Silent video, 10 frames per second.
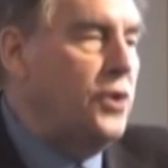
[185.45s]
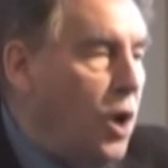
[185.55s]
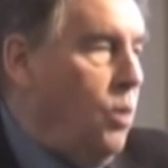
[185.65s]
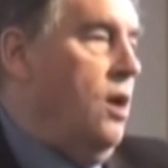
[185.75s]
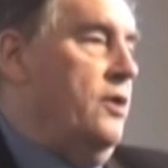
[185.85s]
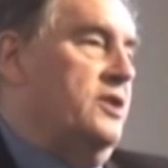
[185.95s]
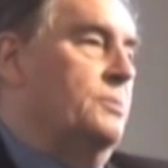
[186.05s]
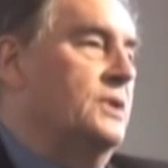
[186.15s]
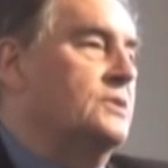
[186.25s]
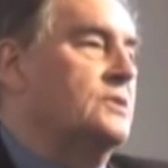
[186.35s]
no
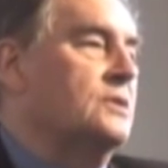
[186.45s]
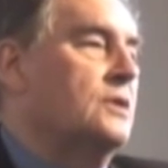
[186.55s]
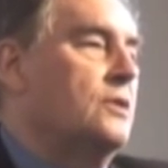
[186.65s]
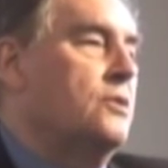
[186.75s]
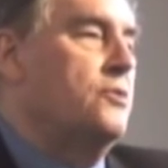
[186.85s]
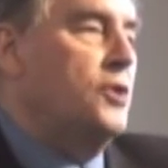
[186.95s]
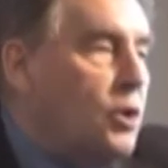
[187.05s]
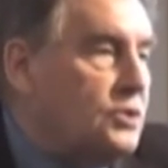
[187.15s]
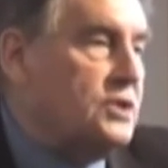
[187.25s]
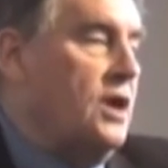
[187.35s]
arguments
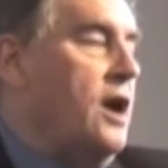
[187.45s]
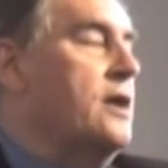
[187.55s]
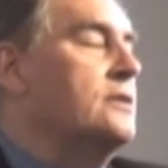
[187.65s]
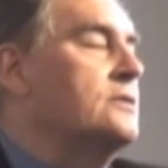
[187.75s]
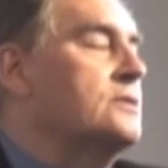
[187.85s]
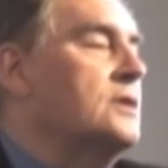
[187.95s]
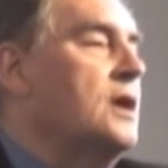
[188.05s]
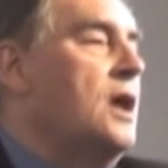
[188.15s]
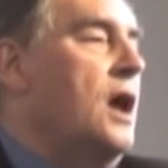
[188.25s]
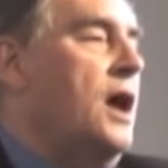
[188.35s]
no science,
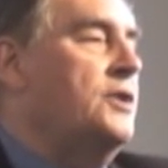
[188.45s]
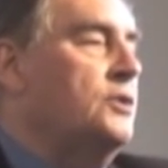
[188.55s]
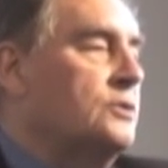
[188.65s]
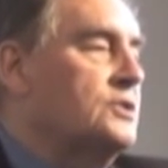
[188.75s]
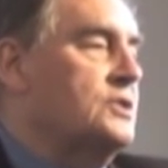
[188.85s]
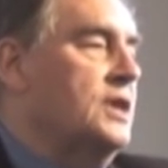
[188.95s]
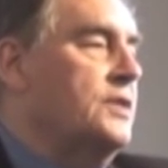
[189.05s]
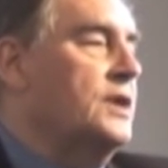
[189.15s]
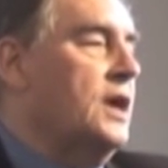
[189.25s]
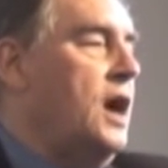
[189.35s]
and you're
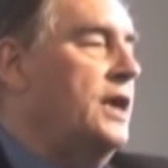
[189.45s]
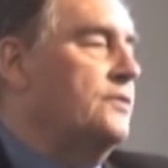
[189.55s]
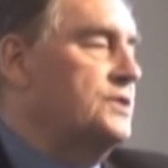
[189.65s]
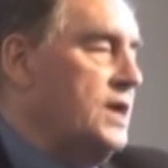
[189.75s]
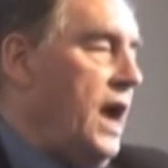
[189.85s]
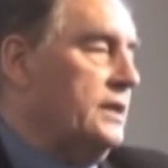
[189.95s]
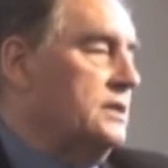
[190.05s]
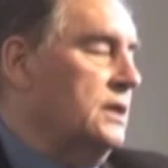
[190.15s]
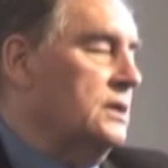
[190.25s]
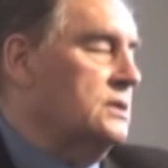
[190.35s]
seeing the kind of
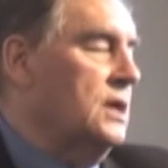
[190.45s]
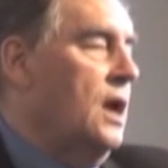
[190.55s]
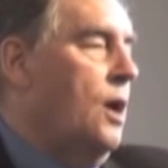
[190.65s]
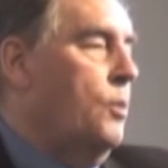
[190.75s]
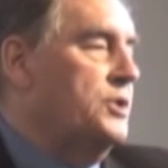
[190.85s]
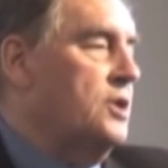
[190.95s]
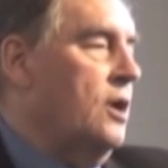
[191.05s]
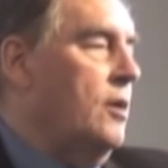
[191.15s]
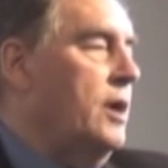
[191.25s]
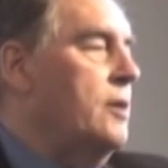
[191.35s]
tactics which
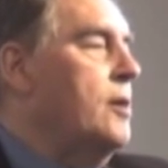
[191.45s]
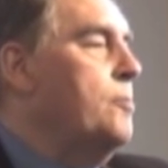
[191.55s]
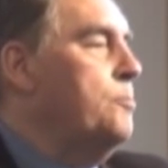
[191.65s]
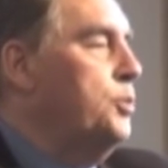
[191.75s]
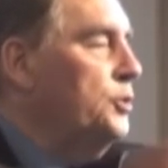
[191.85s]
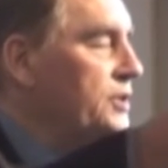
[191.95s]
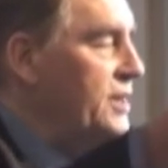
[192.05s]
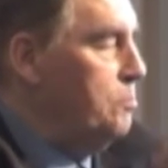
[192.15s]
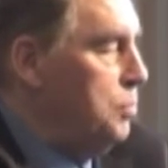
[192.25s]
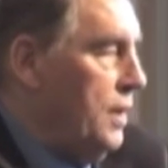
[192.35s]
are put
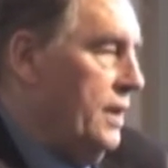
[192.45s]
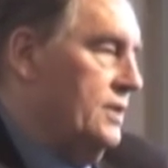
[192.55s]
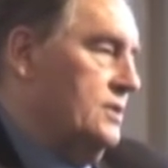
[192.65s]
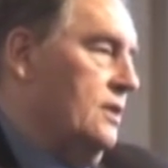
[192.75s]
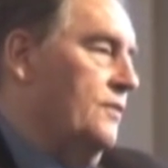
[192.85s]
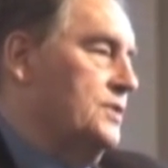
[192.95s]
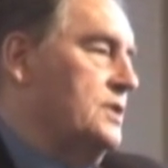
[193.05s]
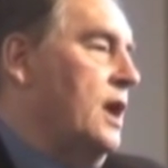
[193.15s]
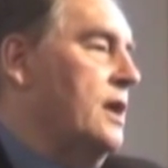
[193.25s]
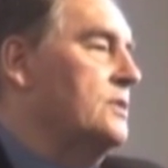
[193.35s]
in place of
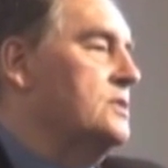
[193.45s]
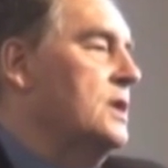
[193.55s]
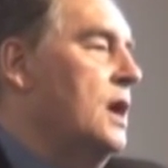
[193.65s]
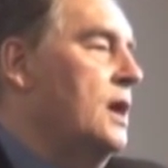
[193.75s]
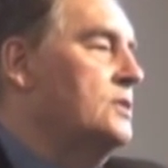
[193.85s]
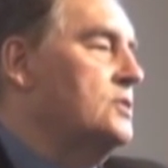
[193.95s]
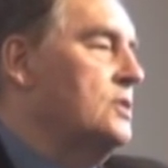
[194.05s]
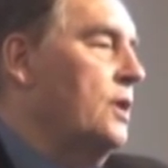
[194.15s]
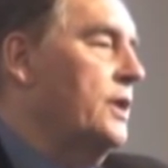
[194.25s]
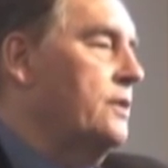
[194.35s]
science and
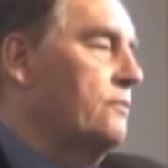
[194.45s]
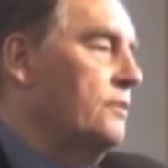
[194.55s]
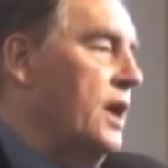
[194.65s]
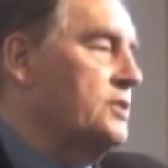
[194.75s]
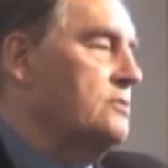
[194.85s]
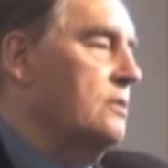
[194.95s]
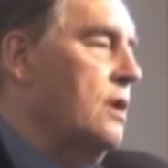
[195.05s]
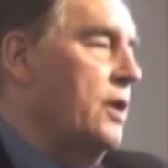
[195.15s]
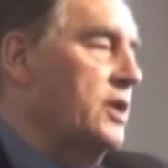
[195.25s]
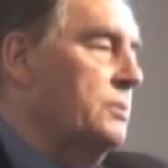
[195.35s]
solid rational
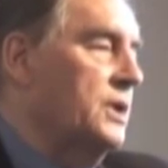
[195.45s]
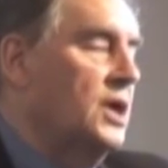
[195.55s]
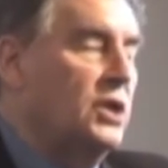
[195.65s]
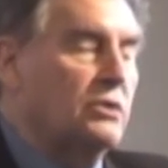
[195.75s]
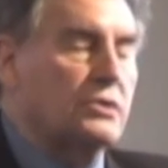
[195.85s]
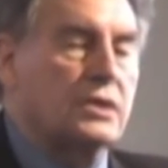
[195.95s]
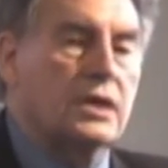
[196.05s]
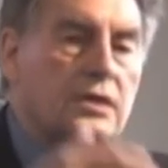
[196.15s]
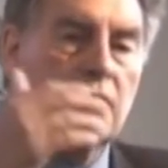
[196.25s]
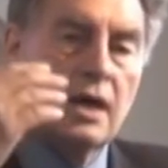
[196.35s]
argument. You're
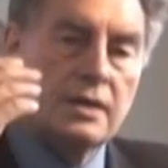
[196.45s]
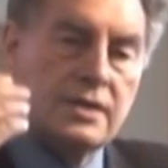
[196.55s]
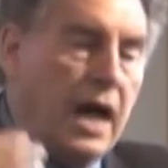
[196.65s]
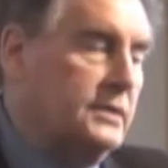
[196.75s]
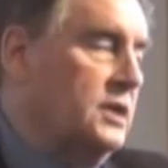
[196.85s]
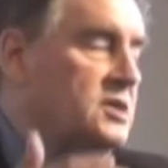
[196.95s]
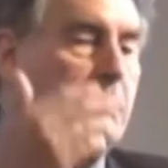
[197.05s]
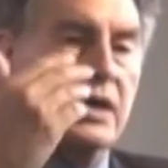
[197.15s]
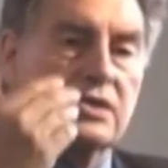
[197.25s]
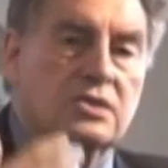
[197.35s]
seeing tactics
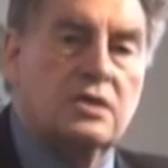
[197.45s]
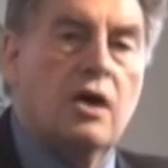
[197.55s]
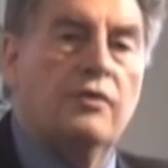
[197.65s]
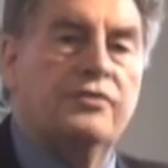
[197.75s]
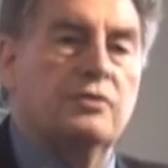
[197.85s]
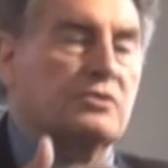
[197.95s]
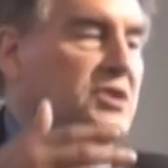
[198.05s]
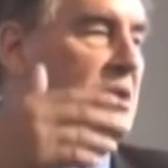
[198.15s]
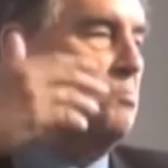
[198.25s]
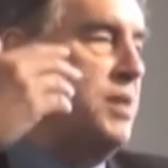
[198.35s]
by stealth, you're
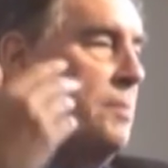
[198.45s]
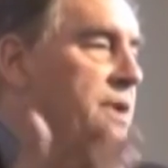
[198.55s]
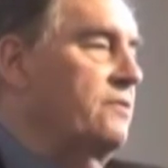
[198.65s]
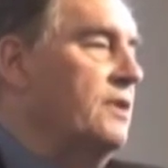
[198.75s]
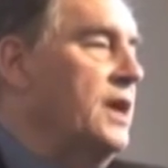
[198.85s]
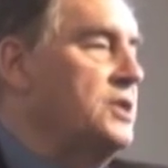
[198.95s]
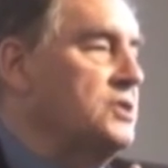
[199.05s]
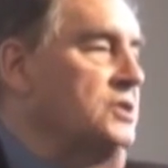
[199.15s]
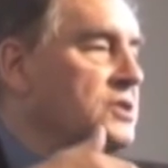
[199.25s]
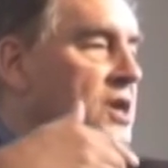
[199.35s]
seeing public
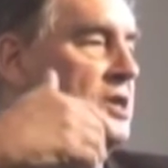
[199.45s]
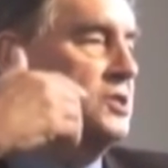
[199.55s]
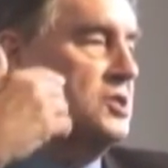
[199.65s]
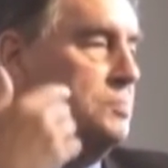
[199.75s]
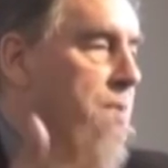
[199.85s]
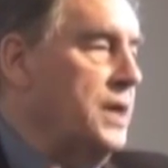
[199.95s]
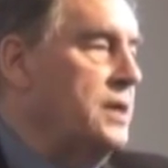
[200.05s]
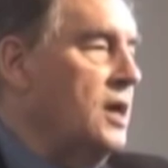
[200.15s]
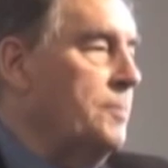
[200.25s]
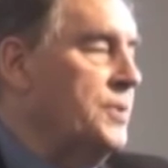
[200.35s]
relations
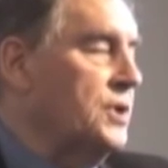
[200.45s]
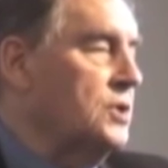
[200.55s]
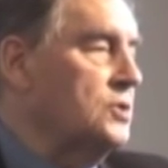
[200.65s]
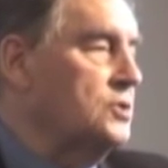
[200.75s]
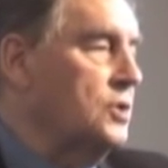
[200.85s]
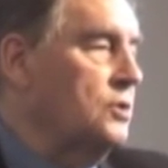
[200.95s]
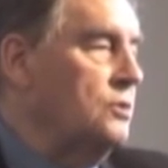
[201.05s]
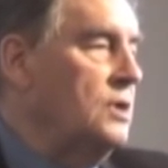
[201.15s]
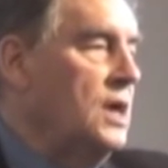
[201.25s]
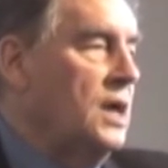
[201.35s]
spin up the
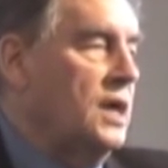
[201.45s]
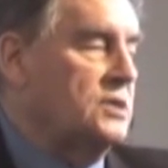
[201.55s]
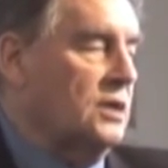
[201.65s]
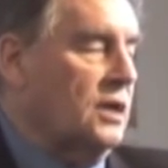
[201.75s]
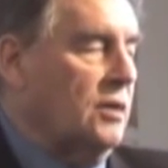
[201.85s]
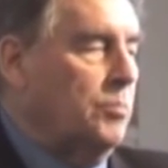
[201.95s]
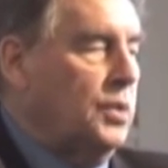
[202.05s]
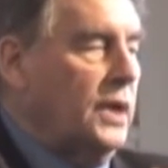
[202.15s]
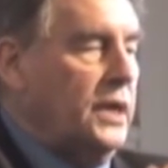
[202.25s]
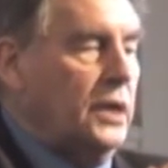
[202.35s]
gazoo. It's a
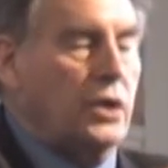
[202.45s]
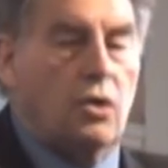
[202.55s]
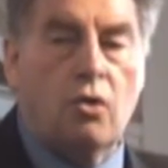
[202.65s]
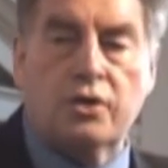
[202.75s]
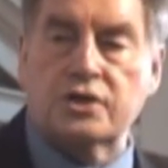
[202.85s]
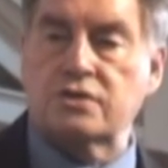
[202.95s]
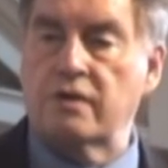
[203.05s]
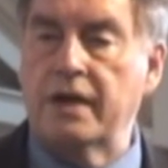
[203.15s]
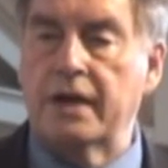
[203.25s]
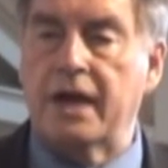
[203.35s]
completely
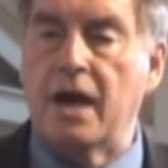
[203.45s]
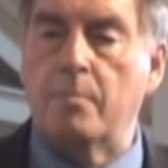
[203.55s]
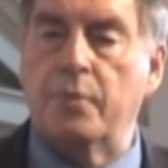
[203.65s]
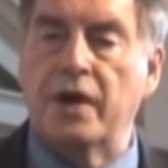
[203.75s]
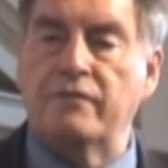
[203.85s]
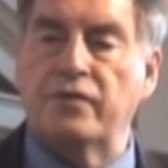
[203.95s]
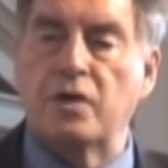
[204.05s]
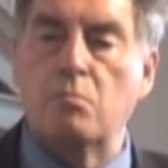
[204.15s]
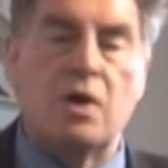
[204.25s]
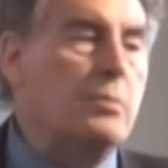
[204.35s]
orchestrated campaign from
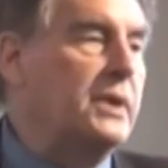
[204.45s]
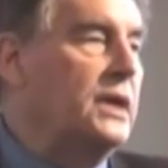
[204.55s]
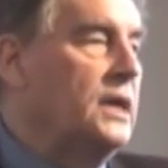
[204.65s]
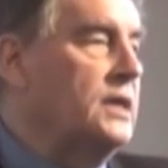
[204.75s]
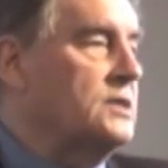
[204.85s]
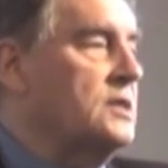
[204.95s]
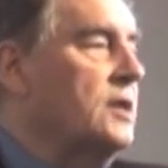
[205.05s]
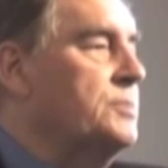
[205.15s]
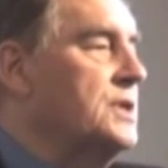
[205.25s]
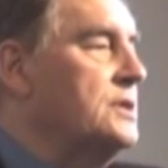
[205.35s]
the moment it
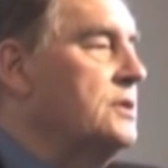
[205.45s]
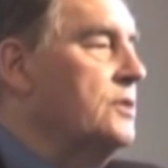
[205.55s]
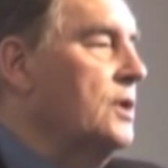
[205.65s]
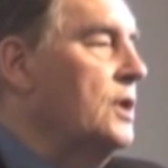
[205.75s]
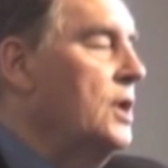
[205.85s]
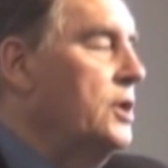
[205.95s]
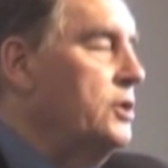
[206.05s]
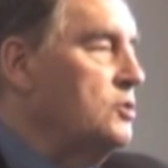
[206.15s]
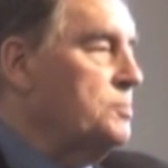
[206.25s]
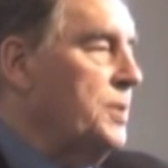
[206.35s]
slipped into the
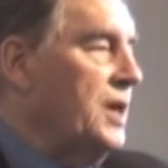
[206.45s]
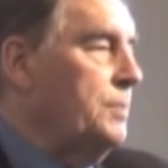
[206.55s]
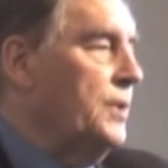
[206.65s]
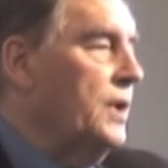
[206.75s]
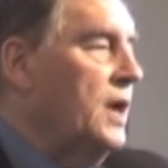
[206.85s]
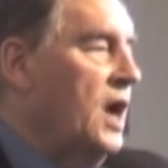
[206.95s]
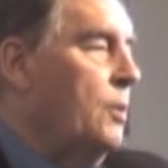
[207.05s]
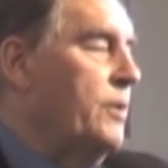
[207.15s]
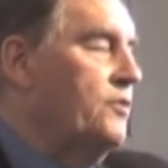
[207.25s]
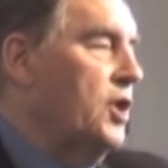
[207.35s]
newspaper,
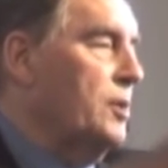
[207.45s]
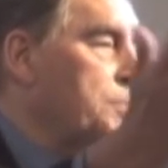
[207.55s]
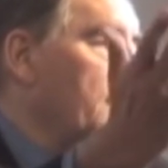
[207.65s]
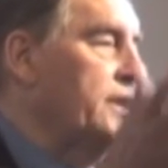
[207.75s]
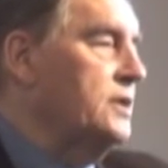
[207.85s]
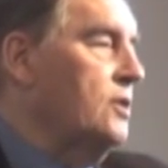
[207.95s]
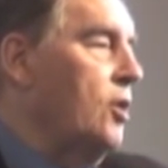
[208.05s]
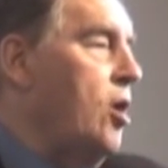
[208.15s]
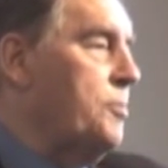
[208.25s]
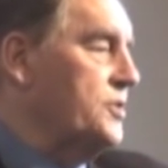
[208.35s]
and we've got a
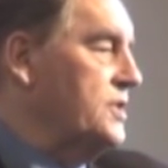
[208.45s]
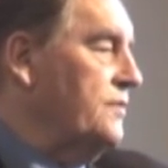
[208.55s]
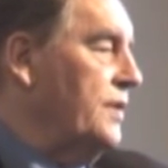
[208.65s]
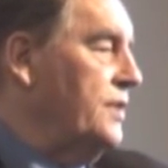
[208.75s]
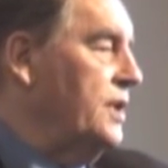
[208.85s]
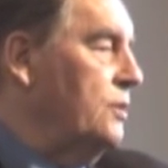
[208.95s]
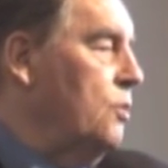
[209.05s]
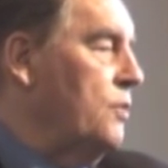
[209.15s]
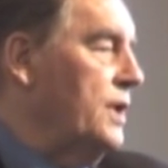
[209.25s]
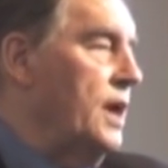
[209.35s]
political operative, I think,
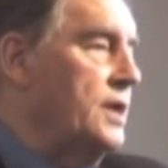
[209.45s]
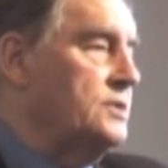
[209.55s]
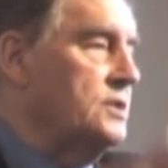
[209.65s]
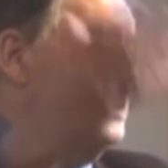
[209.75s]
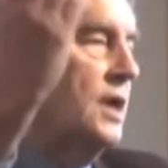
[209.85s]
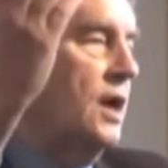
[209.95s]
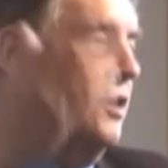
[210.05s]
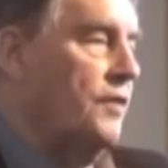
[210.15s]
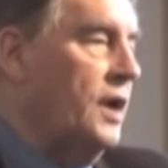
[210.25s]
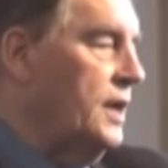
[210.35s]
who organizes
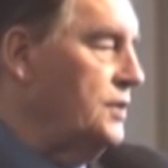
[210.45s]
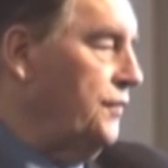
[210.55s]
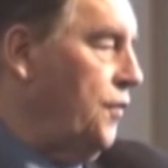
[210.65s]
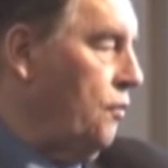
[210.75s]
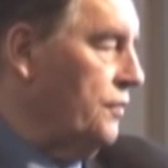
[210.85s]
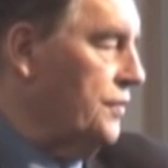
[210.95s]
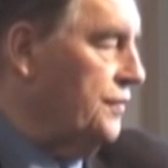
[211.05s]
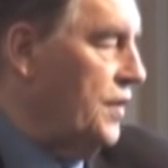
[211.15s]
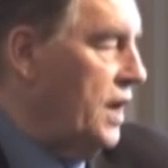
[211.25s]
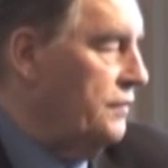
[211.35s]
uh, at least four of the
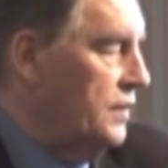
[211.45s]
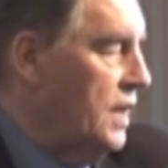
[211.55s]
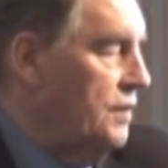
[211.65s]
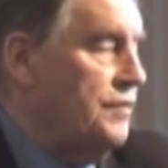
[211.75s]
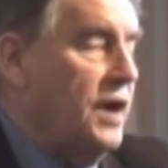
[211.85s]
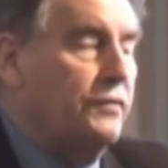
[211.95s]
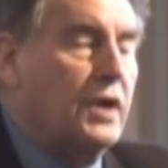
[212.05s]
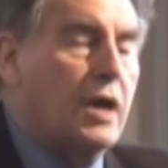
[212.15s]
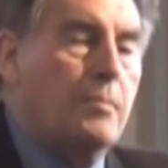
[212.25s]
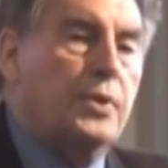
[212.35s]
five, five
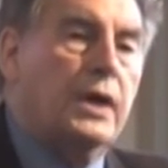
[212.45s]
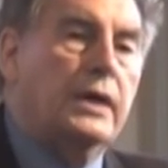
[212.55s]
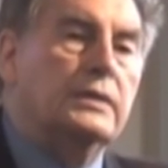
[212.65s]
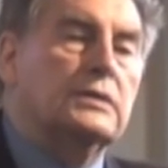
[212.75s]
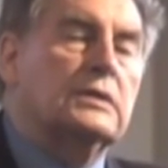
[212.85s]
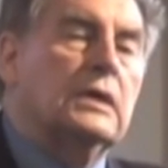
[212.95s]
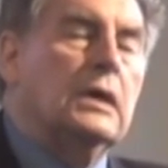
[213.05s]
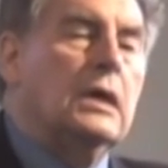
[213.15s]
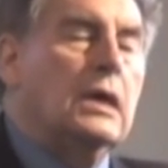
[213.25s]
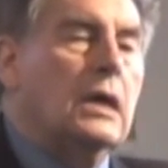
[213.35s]
campaigns.
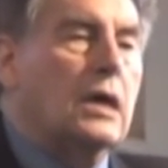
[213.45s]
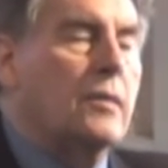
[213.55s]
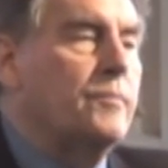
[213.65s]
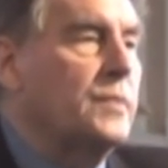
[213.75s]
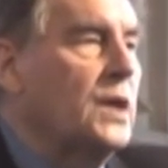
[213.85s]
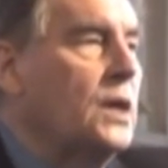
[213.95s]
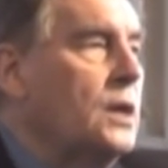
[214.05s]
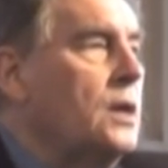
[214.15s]
Um,